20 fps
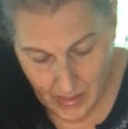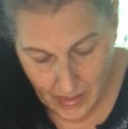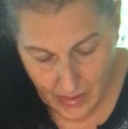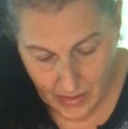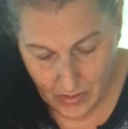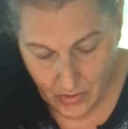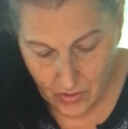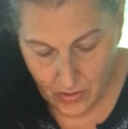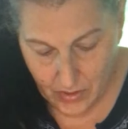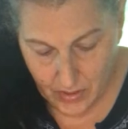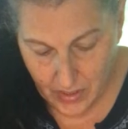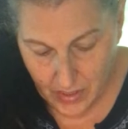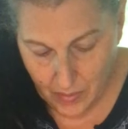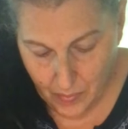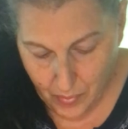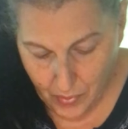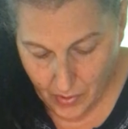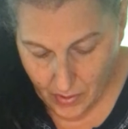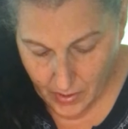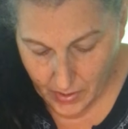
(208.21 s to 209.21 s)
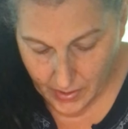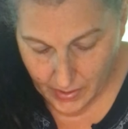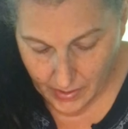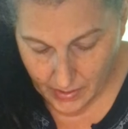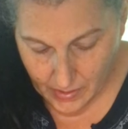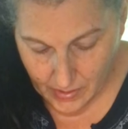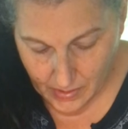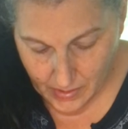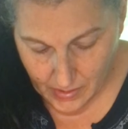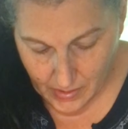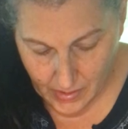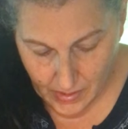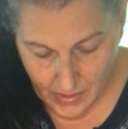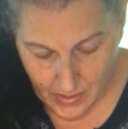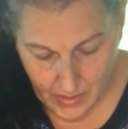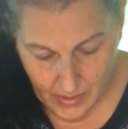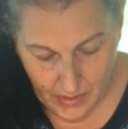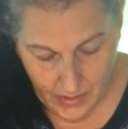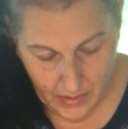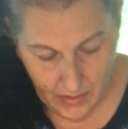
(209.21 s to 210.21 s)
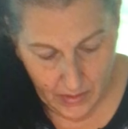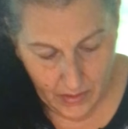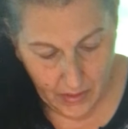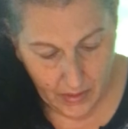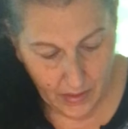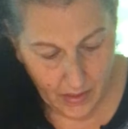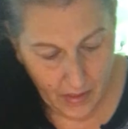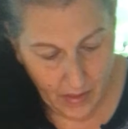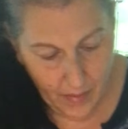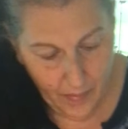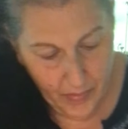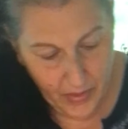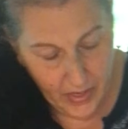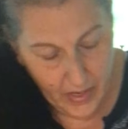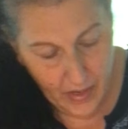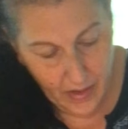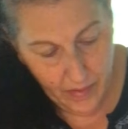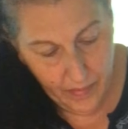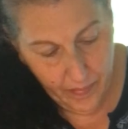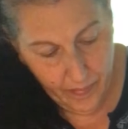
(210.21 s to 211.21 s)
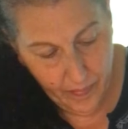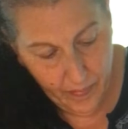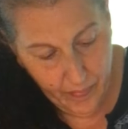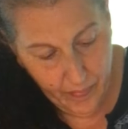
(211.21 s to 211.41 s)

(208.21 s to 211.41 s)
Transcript: you just keep pulling until you come down.